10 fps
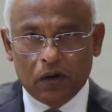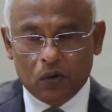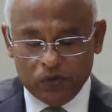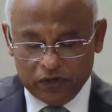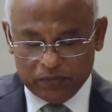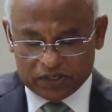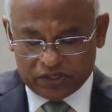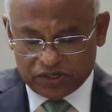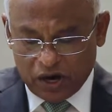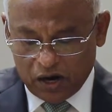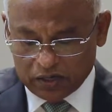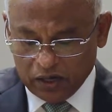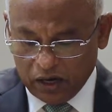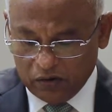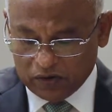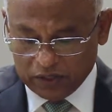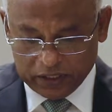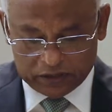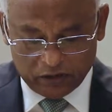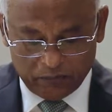we must chart our
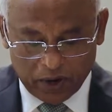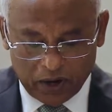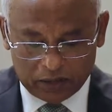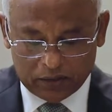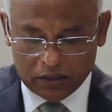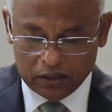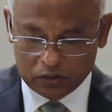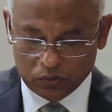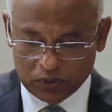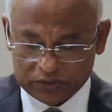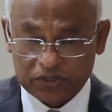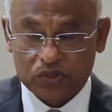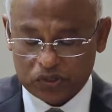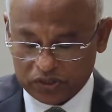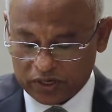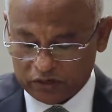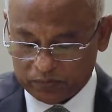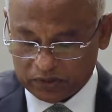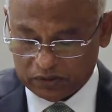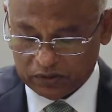collective path towards a
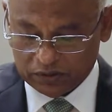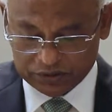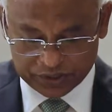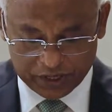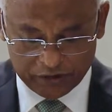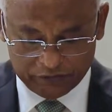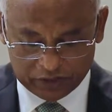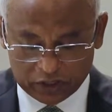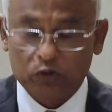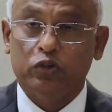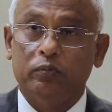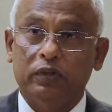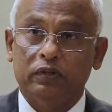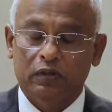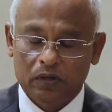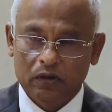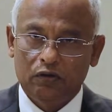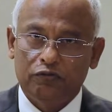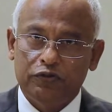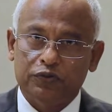sustainable, safe, and equitable
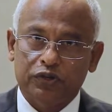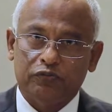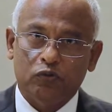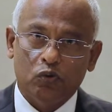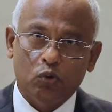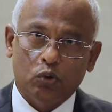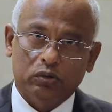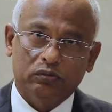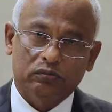future for all.